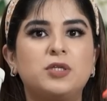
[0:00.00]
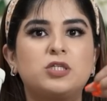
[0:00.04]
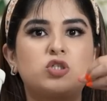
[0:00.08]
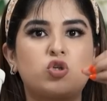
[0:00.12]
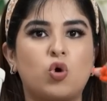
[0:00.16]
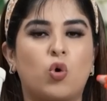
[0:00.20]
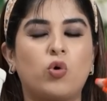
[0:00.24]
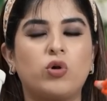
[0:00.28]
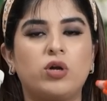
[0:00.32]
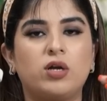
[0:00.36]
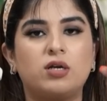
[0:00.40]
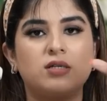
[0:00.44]

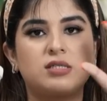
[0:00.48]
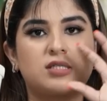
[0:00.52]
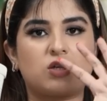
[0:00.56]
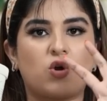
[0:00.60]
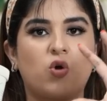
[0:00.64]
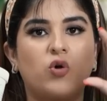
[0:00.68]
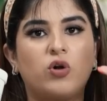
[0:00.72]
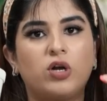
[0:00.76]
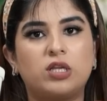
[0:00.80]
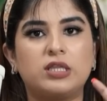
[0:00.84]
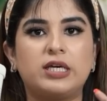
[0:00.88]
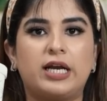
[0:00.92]
toners
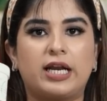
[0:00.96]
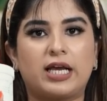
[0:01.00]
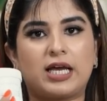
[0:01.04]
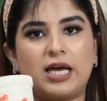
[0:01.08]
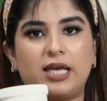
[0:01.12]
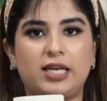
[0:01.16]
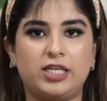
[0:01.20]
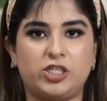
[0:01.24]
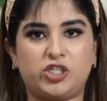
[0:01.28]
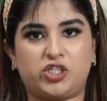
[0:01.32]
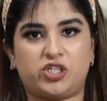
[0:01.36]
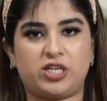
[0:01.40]
kondu
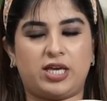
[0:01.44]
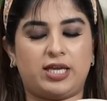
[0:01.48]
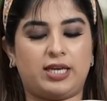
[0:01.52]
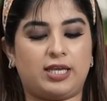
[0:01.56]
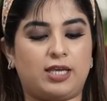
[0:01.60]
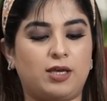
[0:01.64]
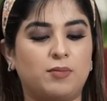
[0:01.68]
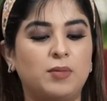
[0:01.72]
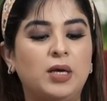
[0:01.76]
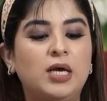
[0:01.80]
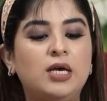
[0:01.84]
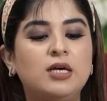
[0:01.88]
nadakkan
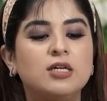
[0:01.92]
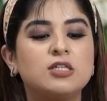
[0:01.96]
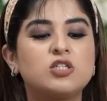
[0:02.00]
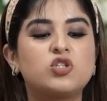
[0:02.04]
ishtayirikkum.